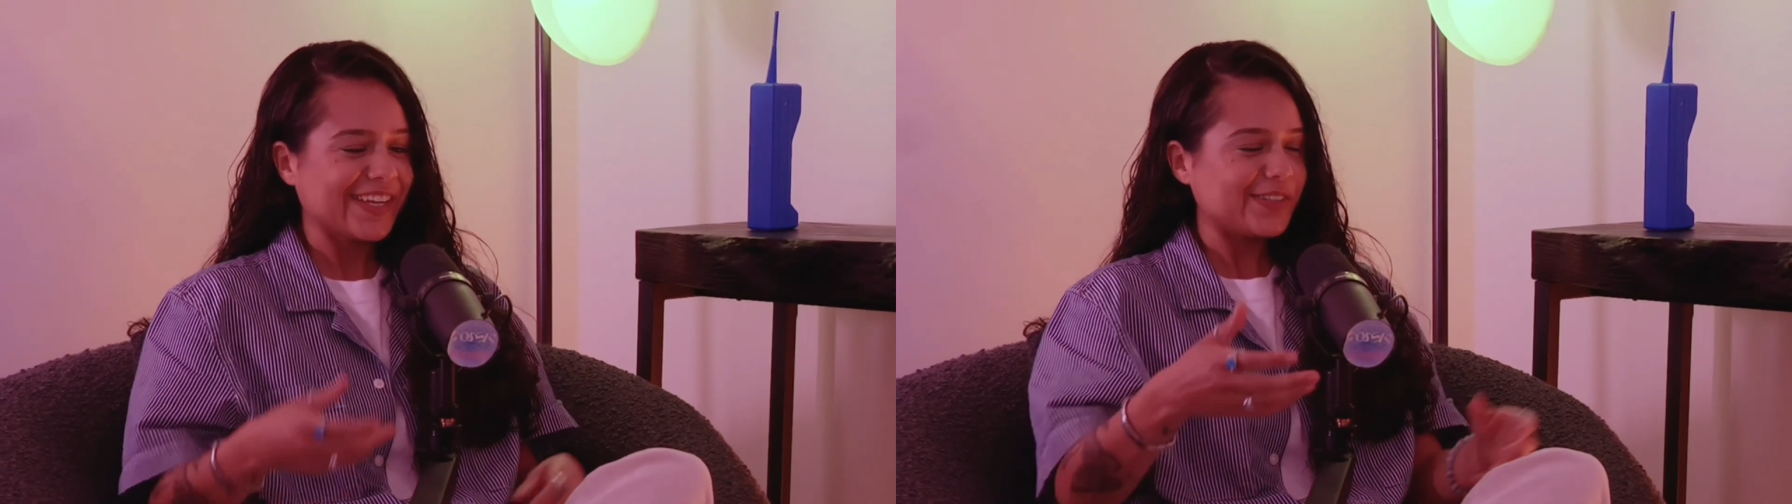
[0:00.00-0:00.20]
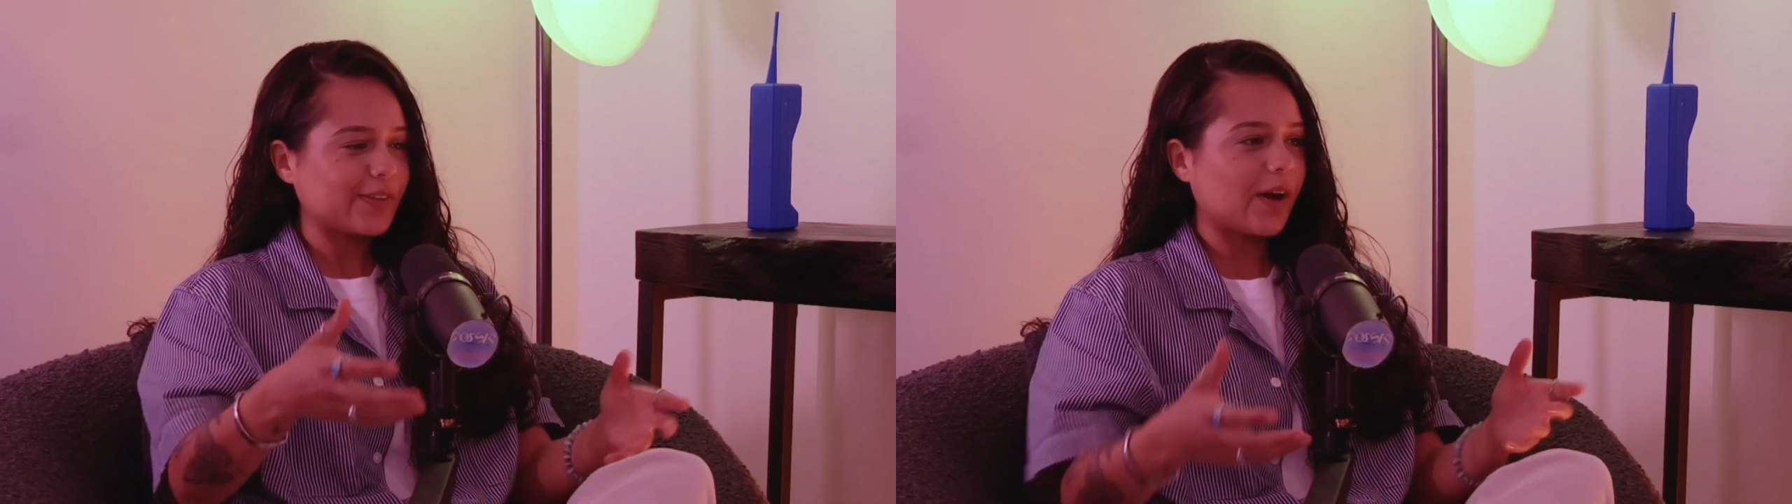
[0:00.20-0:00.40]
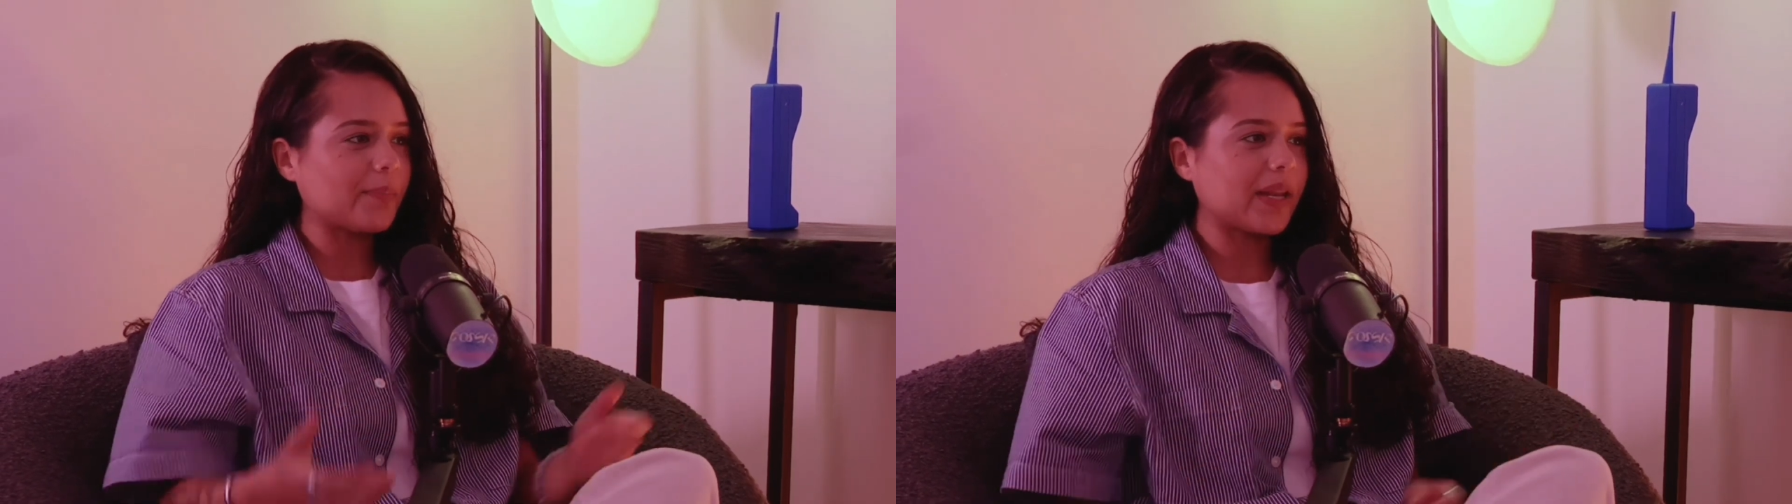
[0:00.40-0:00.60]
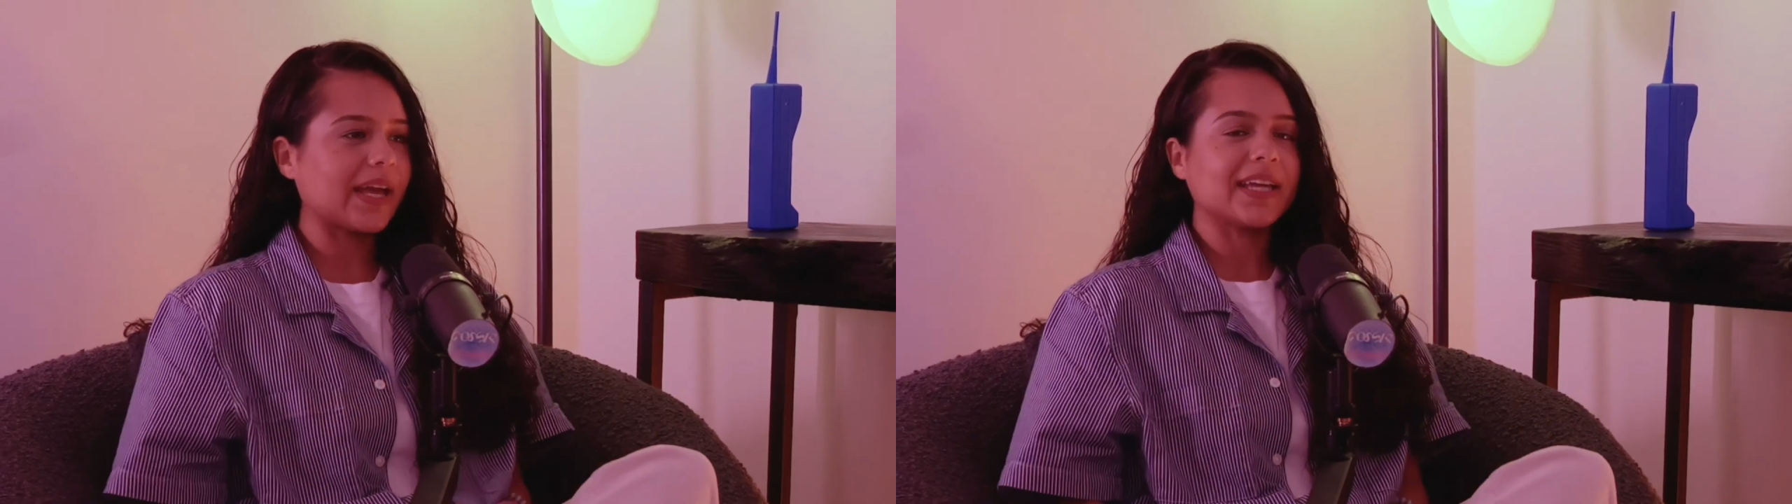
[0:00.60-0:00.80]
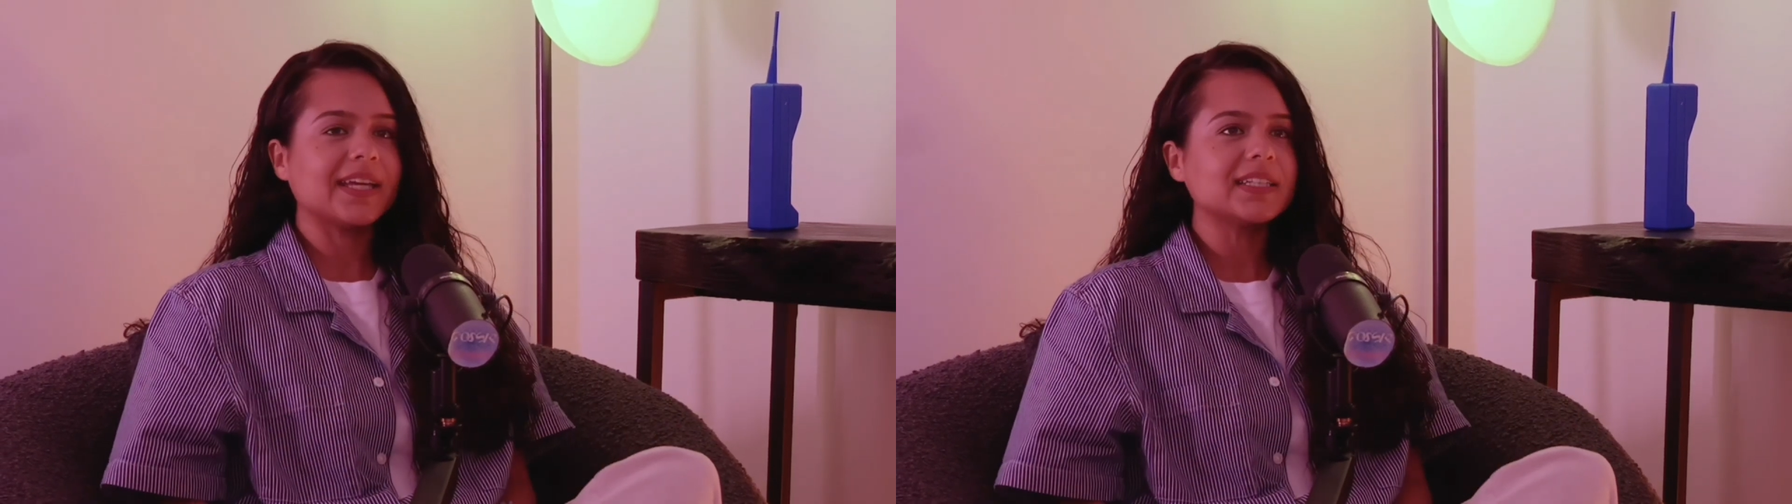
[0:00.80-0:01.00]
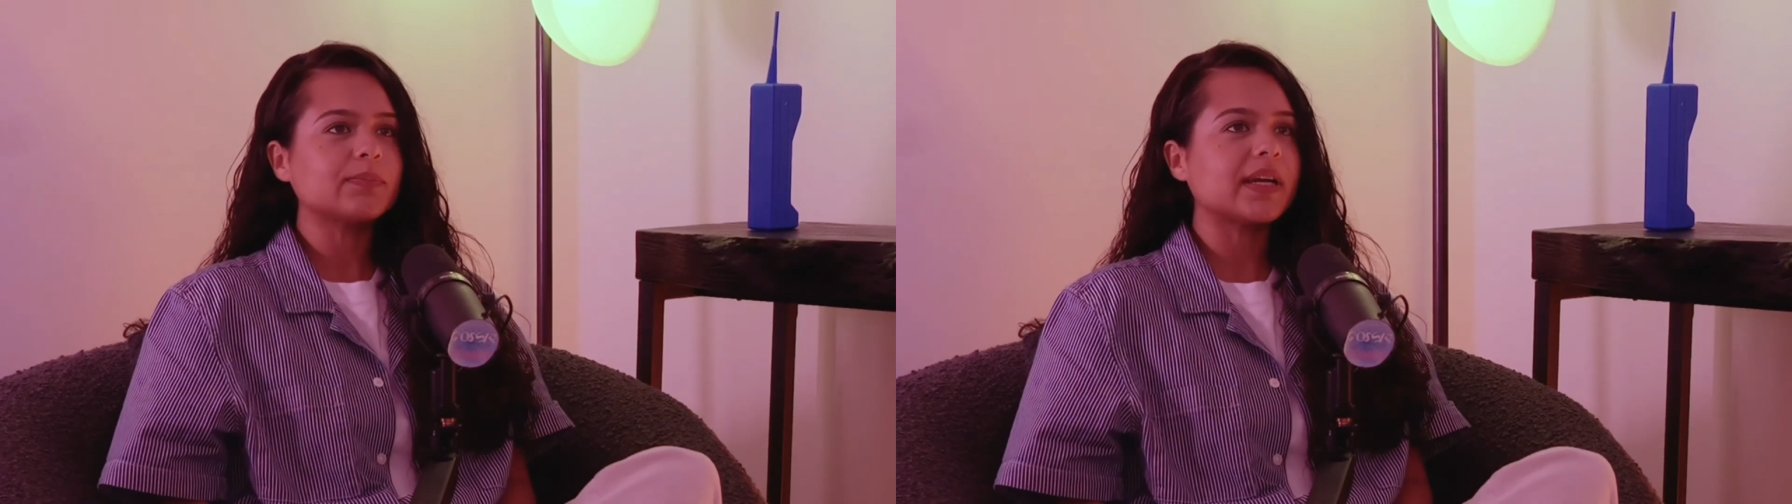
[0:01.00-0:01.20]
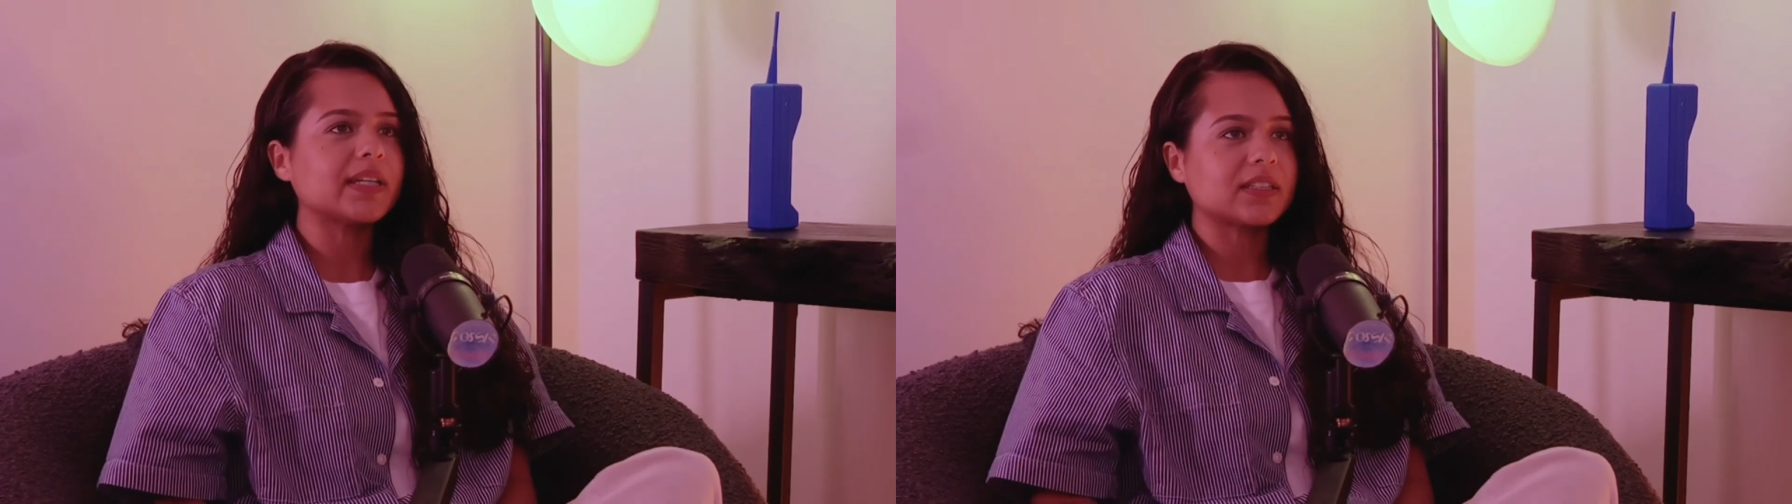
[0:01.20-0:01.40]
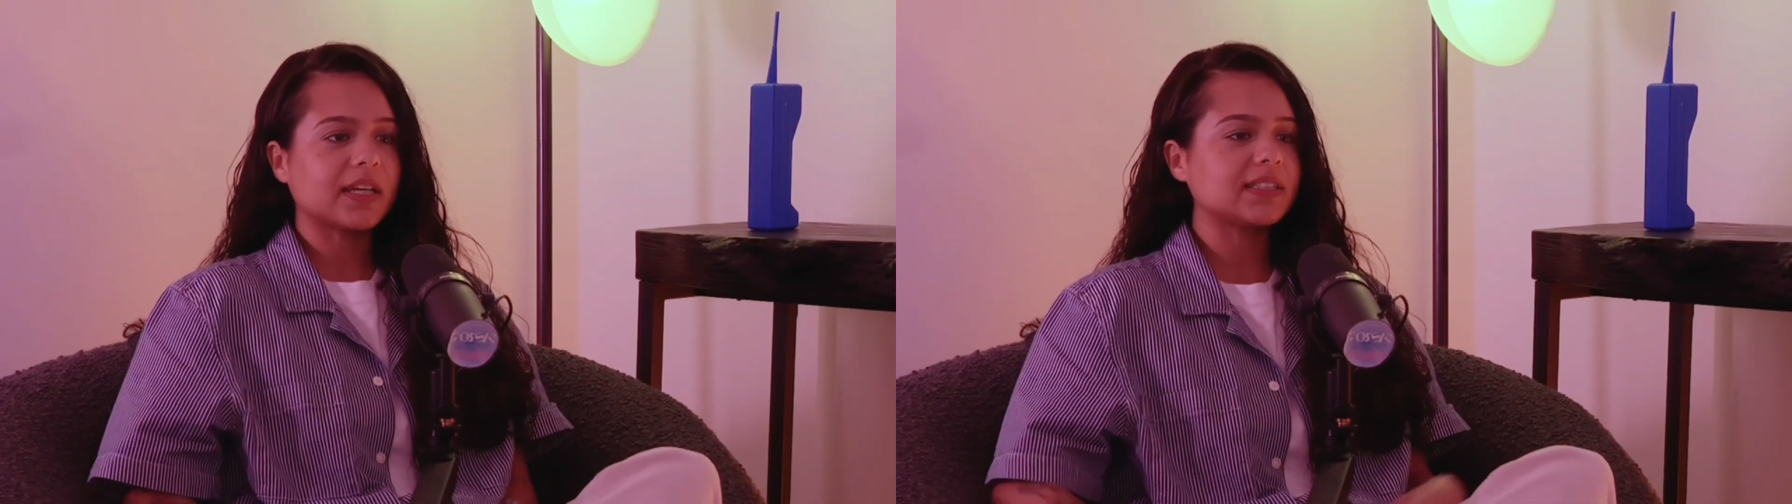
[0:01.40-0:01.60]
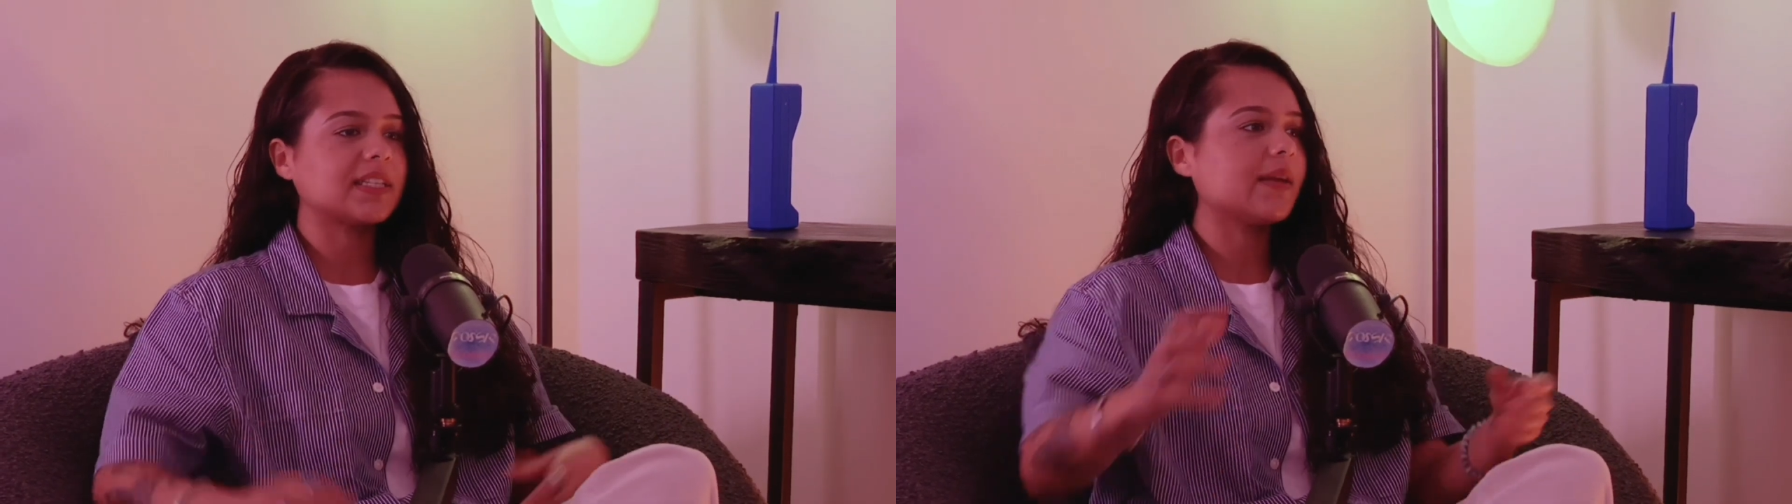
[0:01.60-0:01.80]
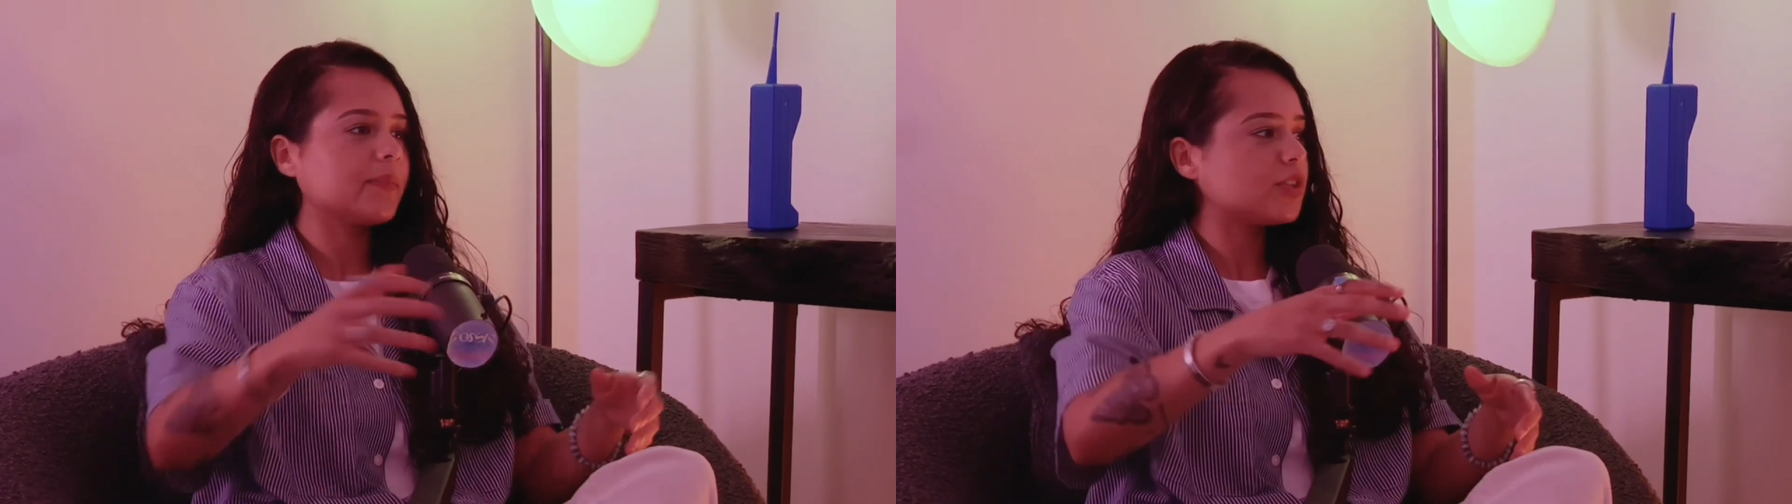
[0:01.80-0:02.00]
You can't be like, here's my
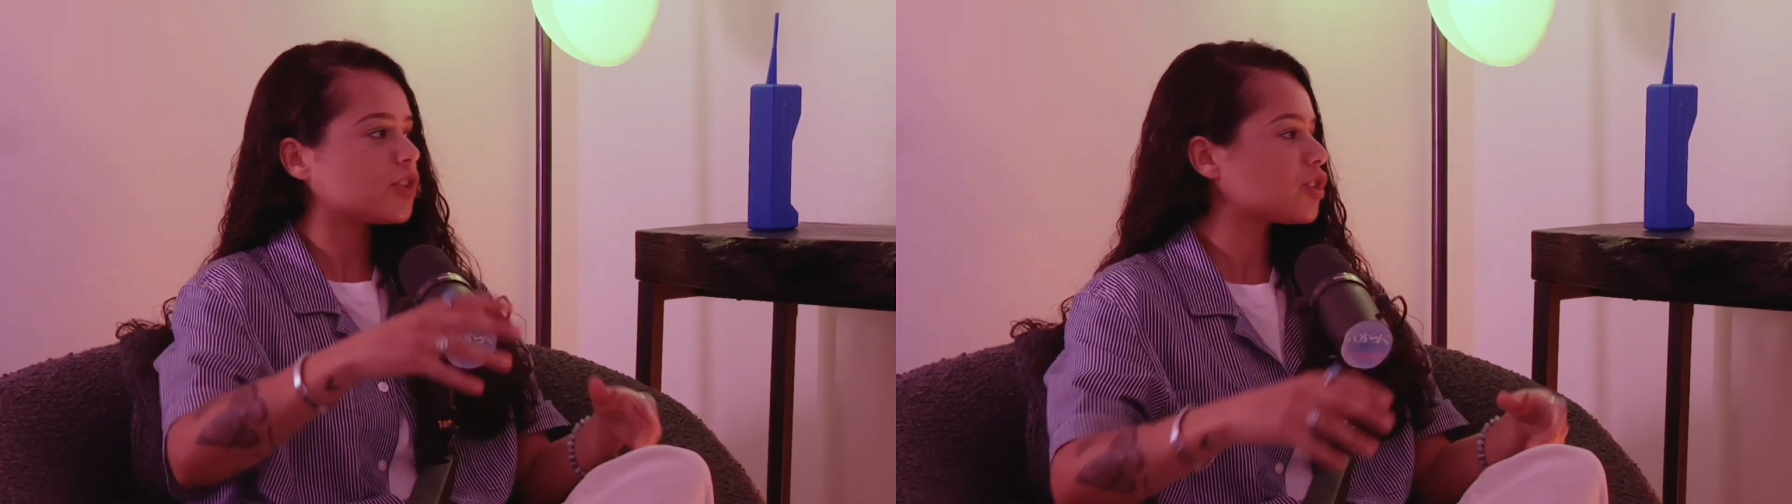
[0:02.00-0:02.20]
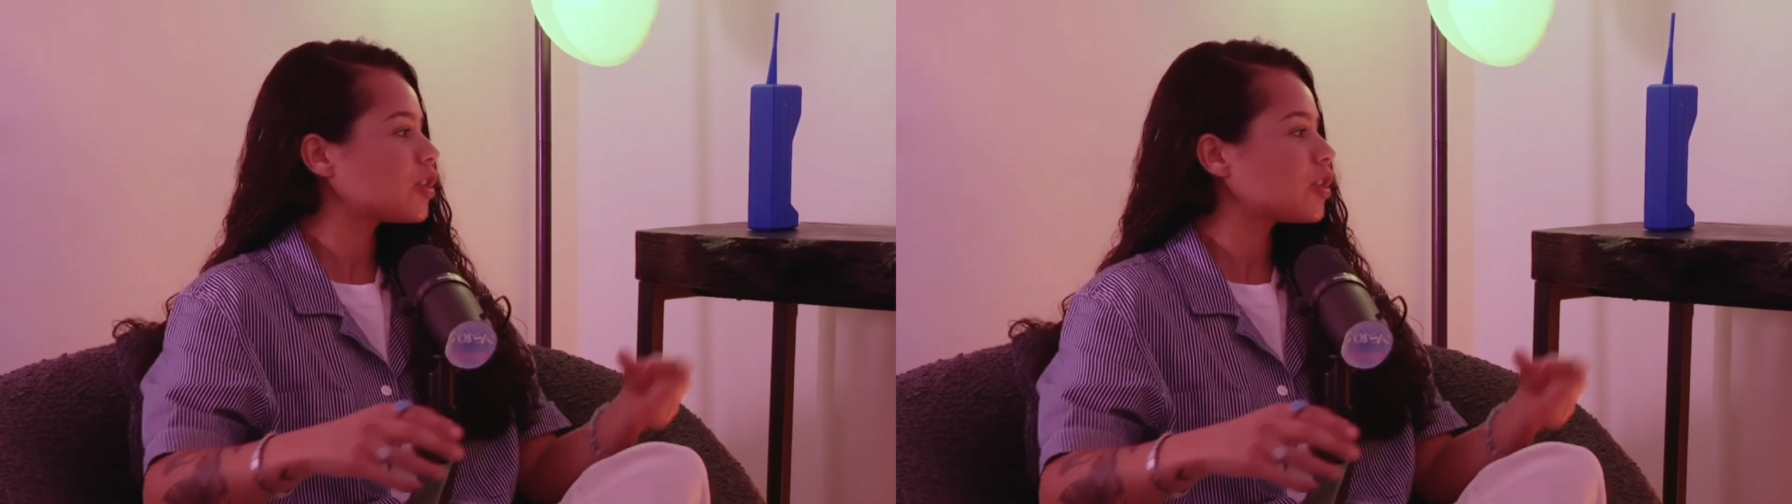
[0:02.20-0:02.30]
anxiety, let me just